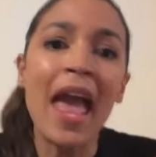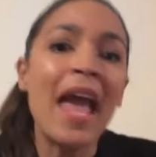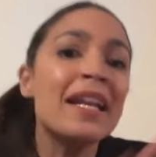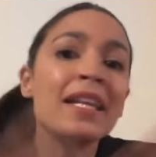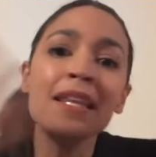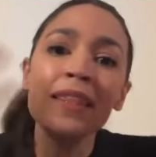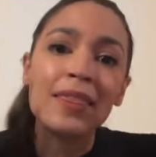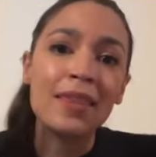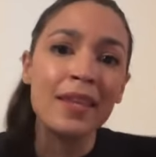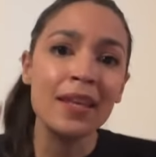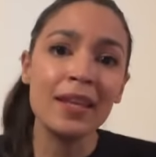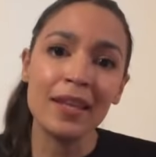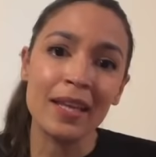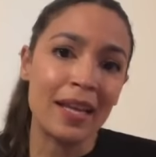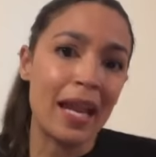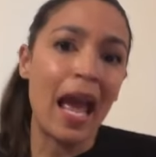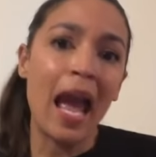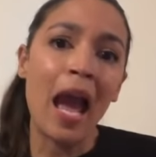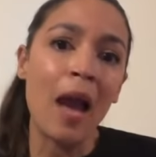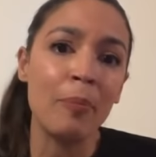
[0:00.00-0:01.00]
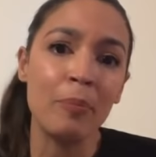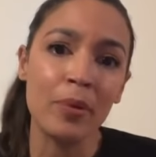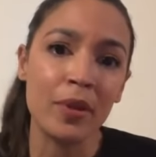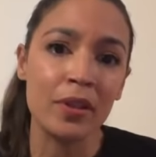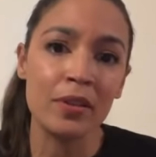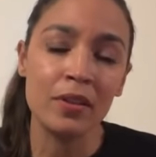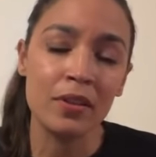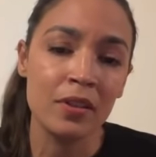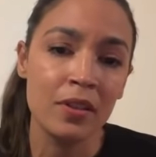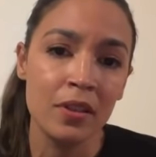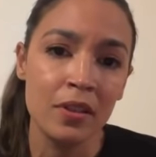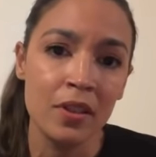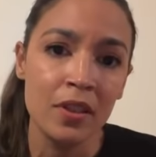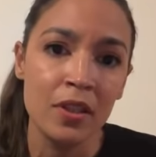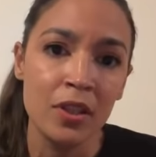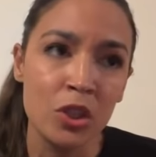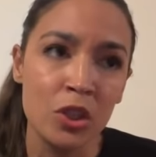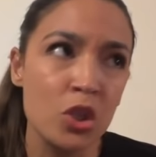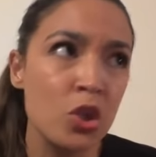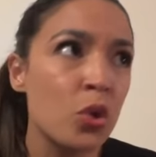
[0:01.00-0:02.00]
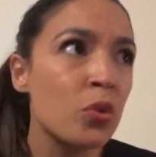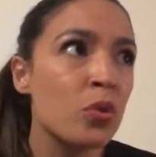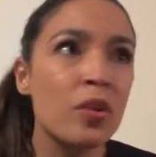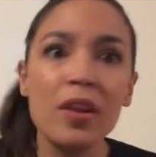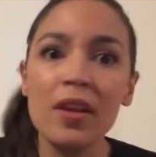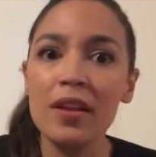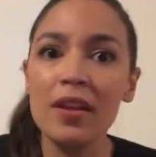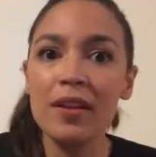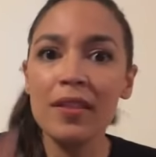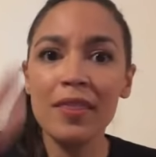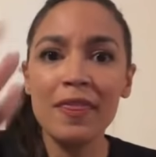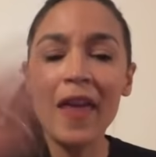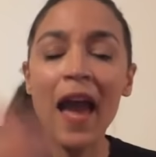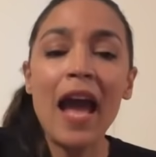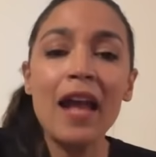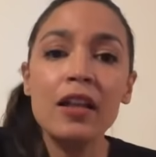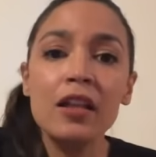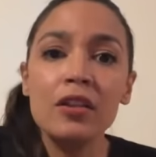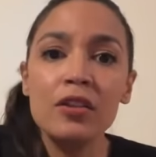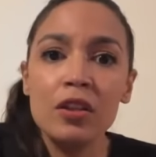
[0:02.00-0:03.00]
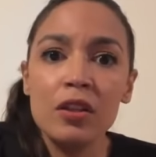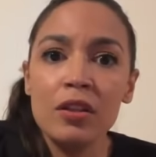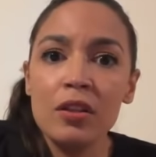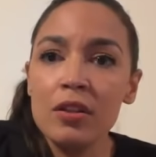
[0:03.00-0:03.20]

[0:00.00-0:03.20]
anything can happen, you know, that